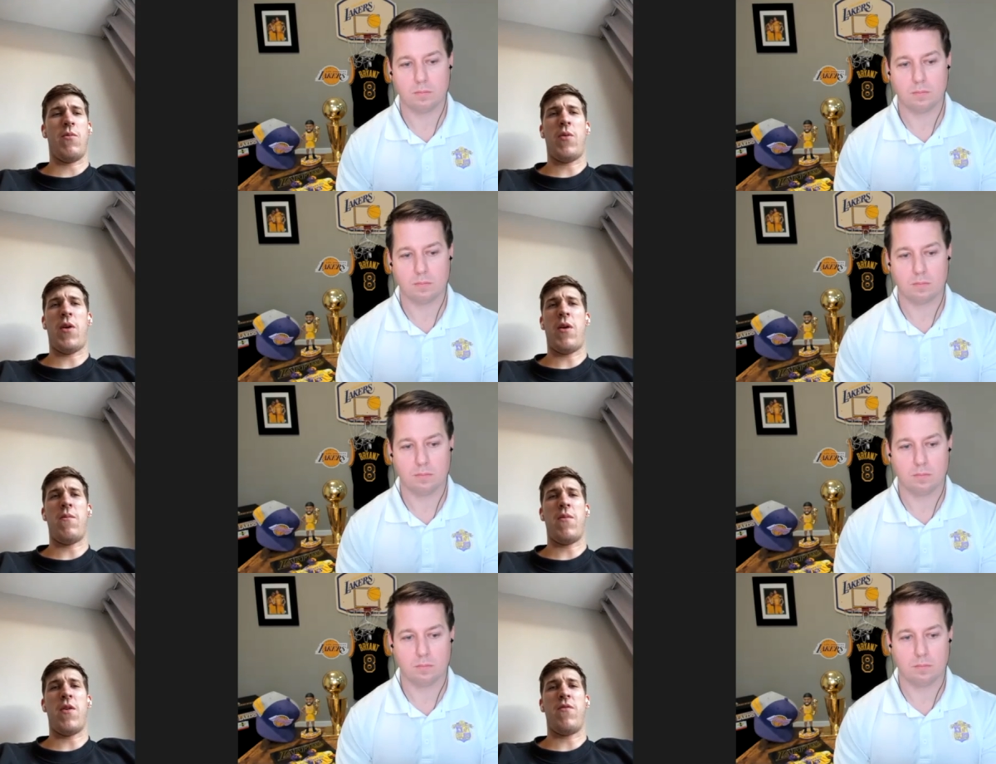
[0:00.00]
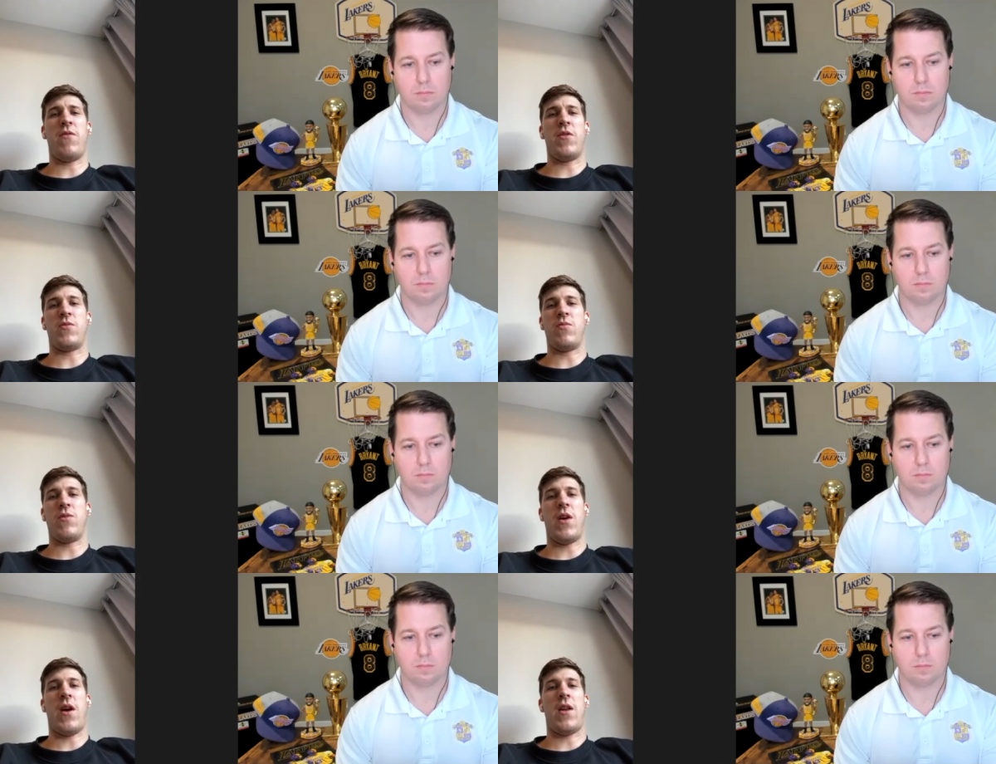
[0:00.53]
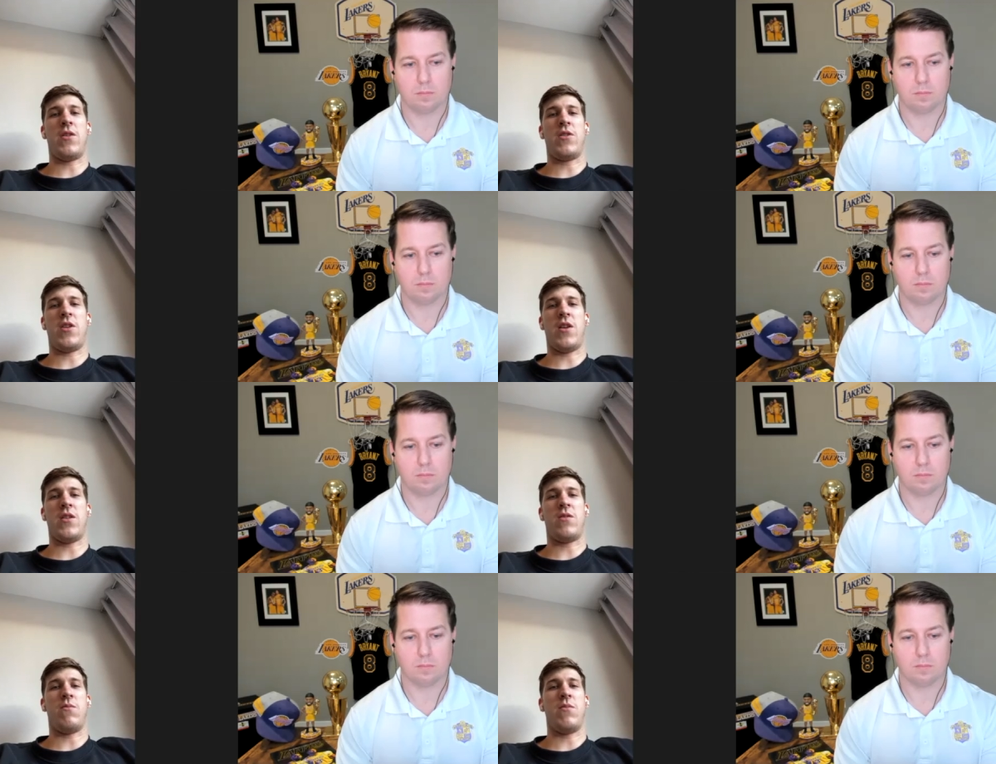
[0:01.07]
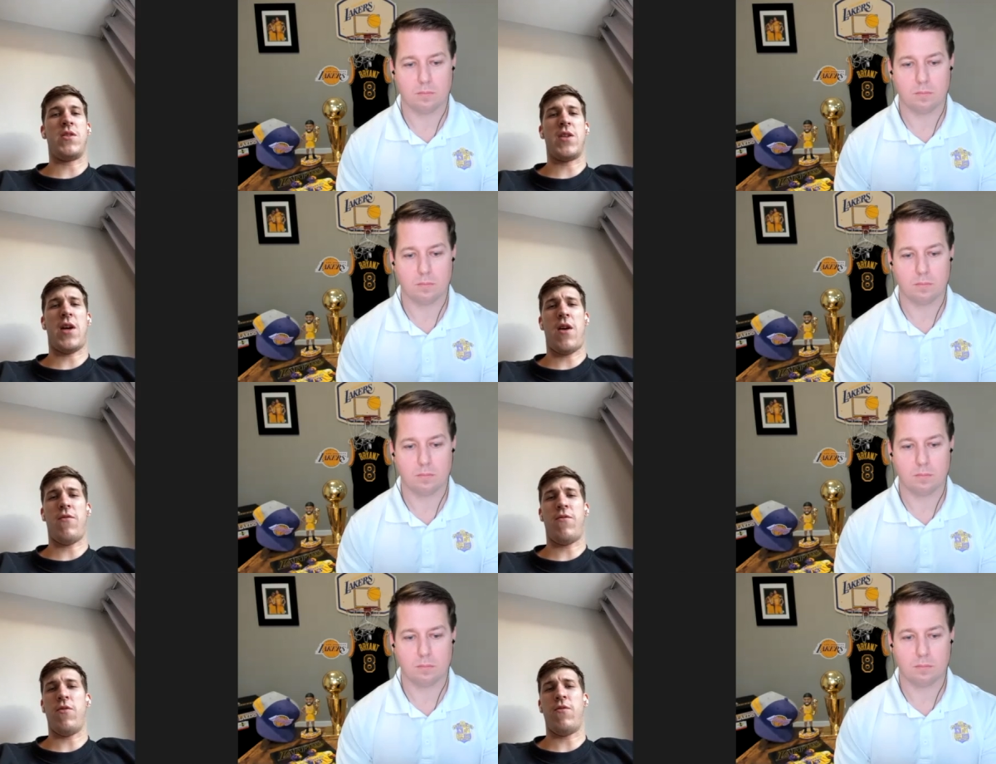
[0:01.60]
Speaker 1: And when we played Memphis, we had a chance to
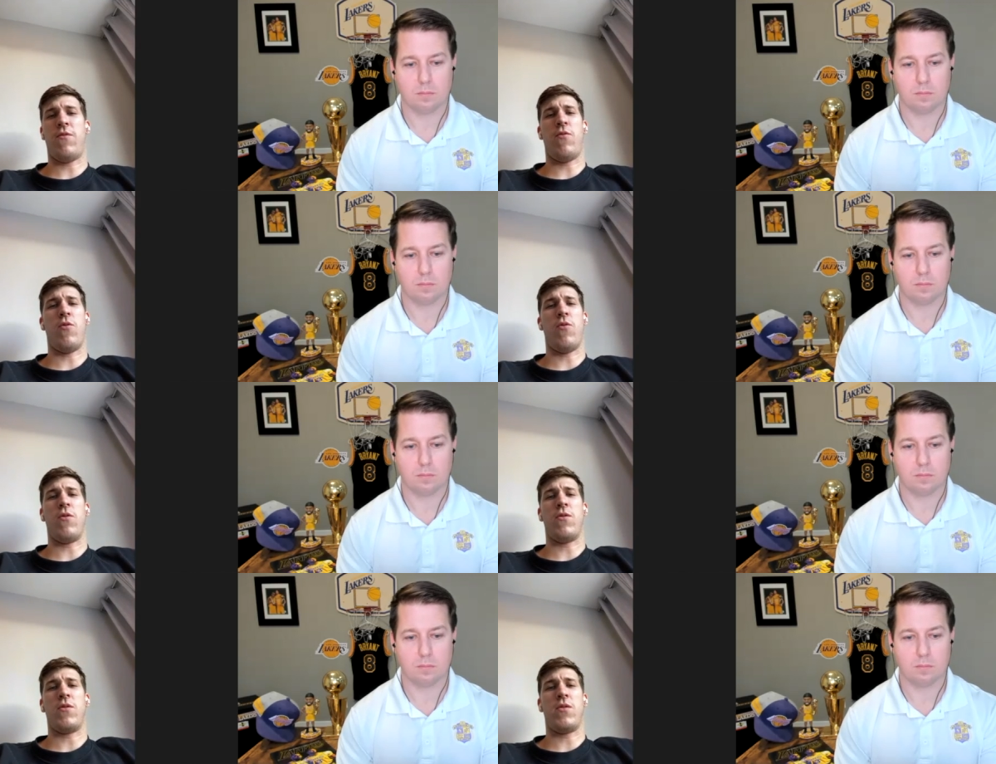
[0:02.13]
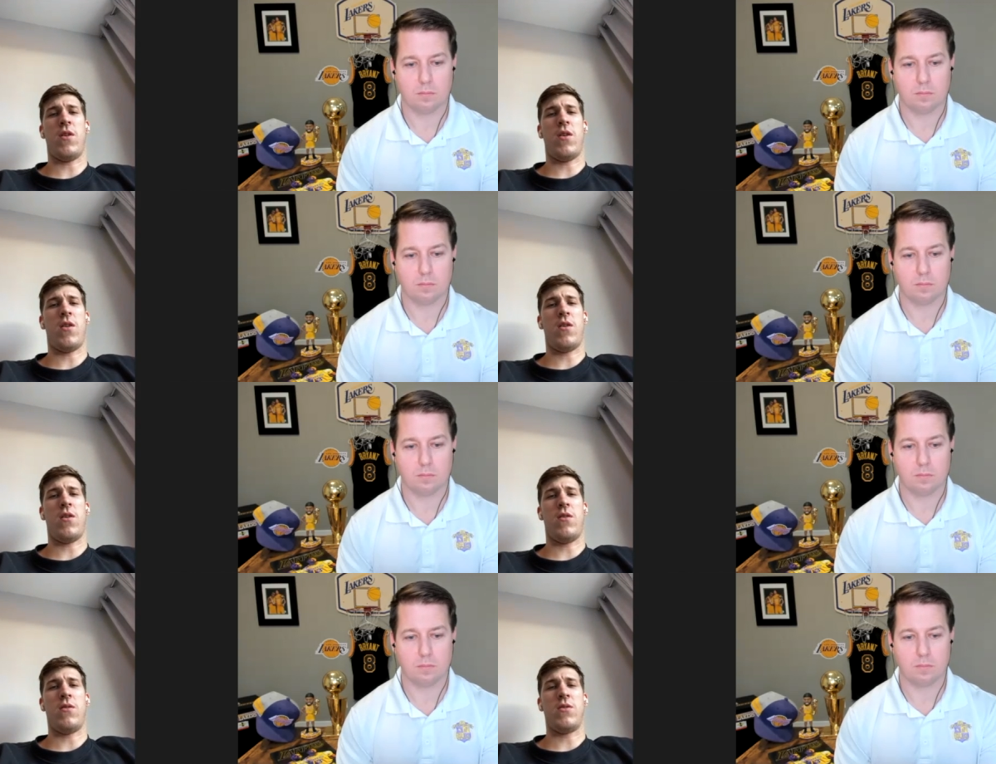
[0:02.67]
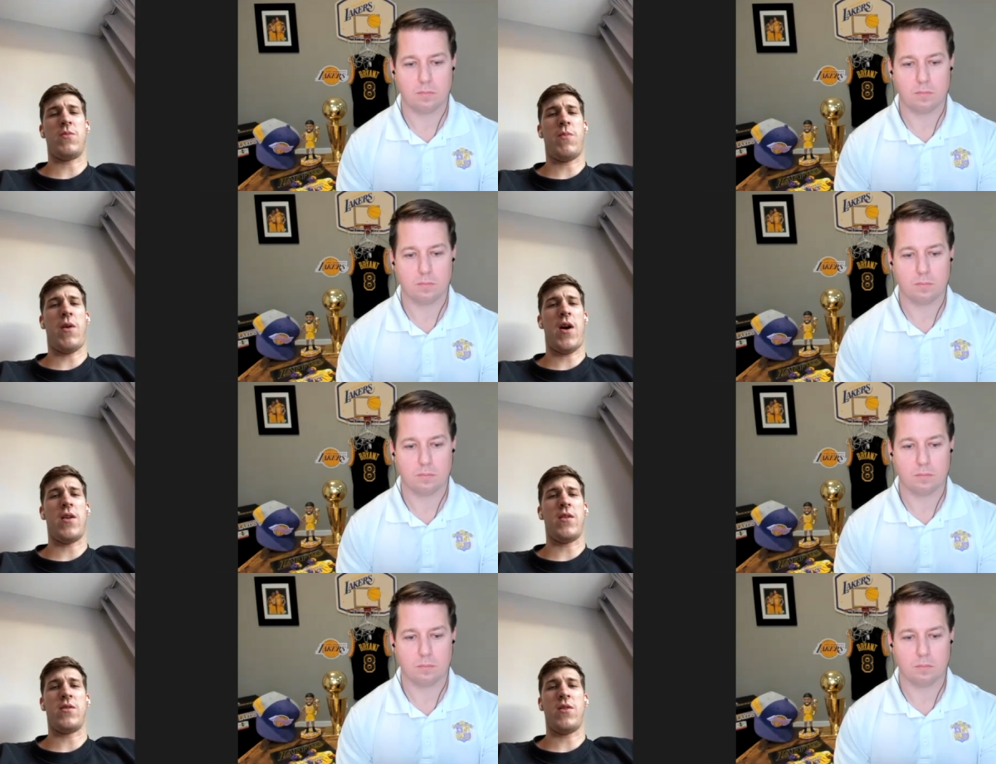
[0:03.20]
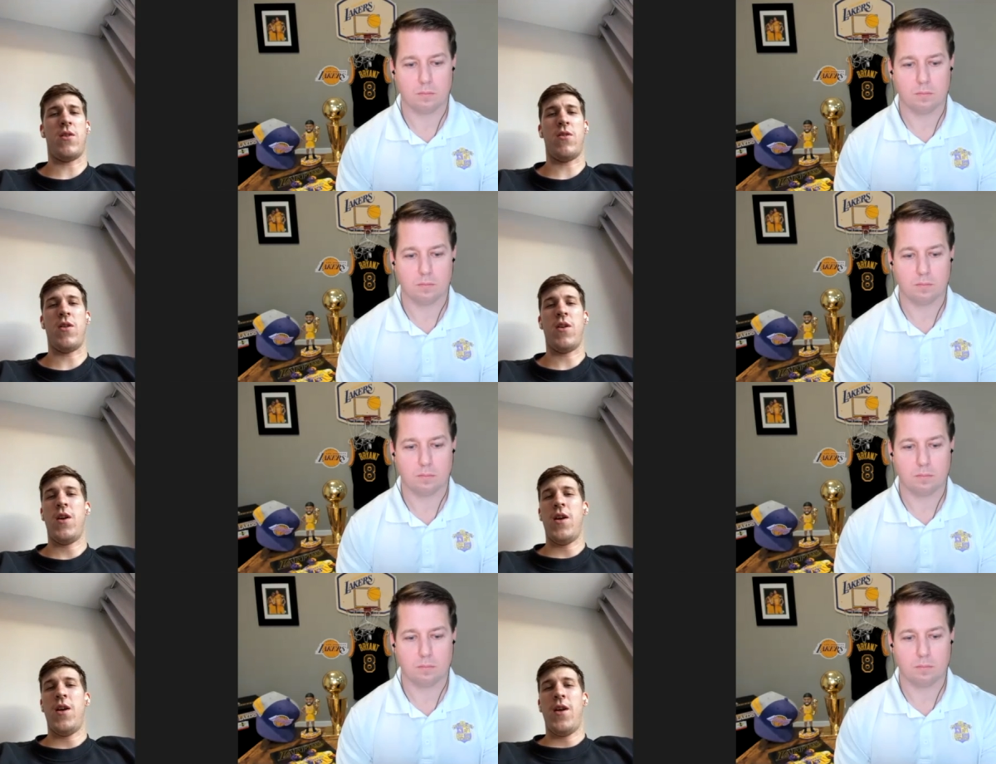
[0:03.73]
be tied for the fourth uh, spot.
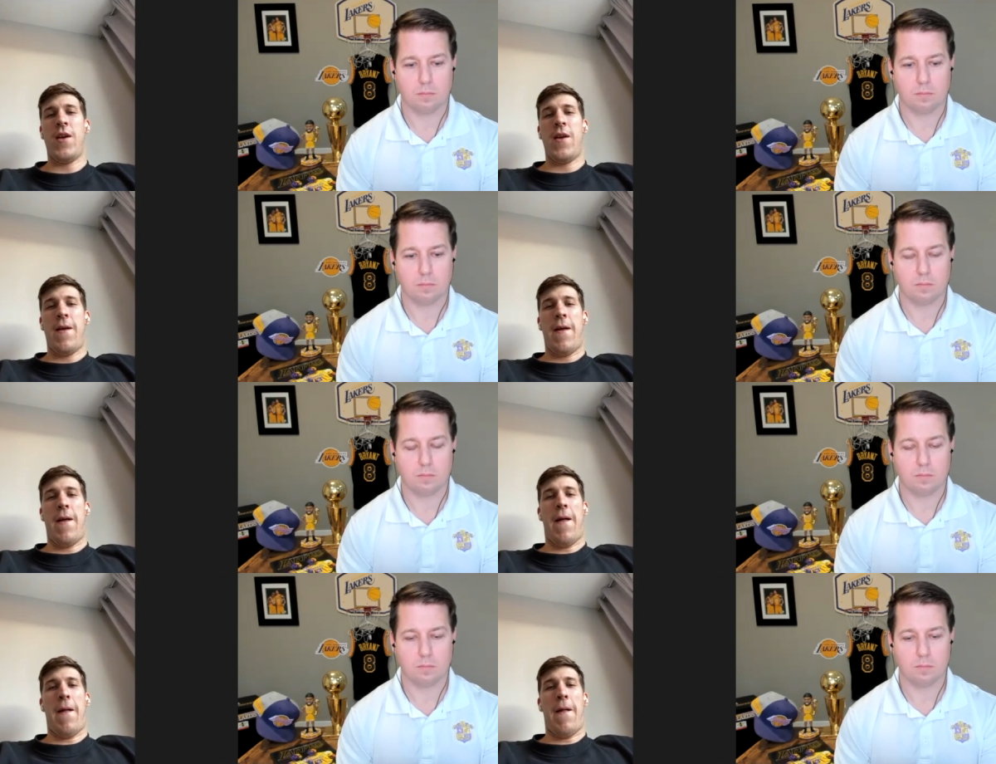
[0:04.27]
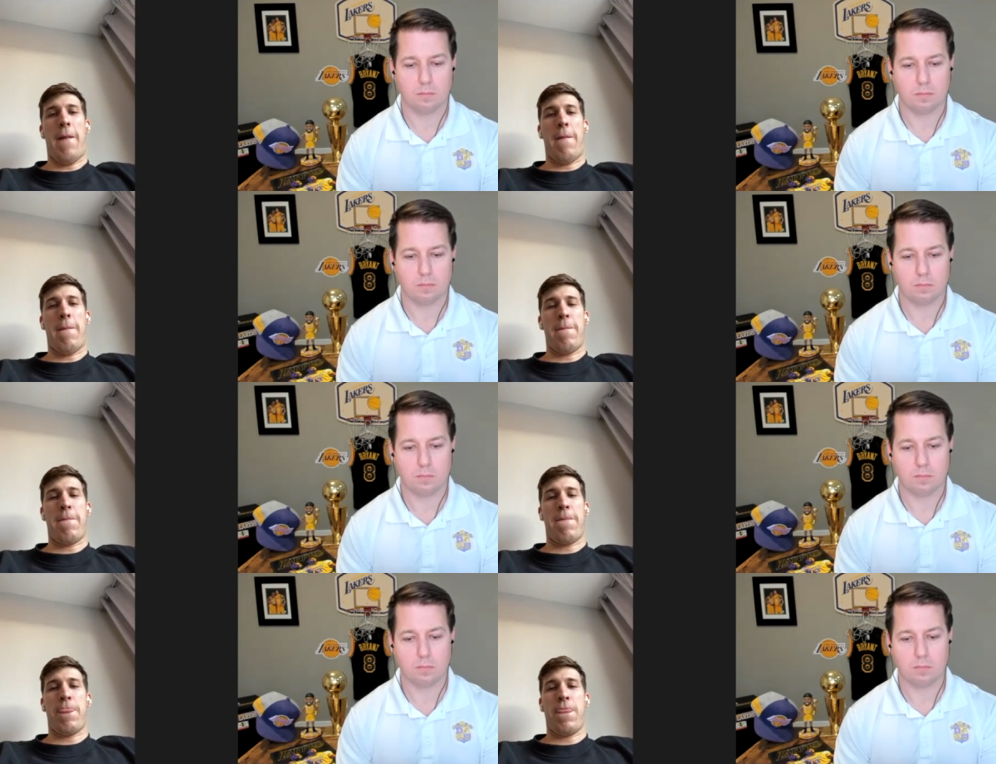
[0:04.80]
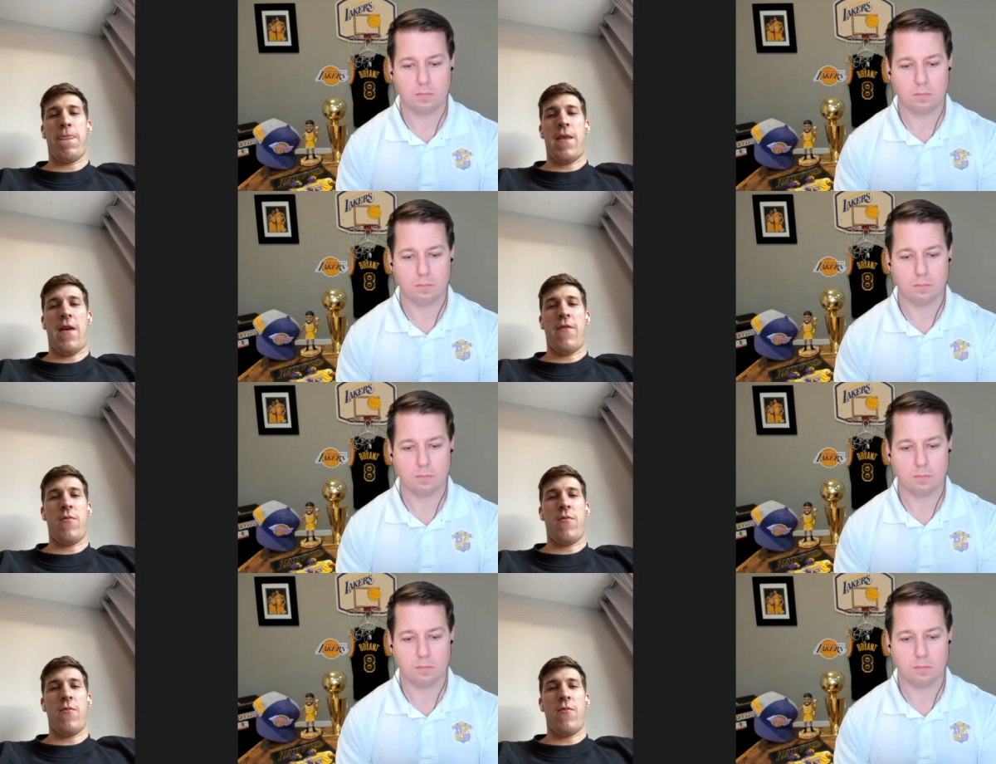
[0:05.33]
So um,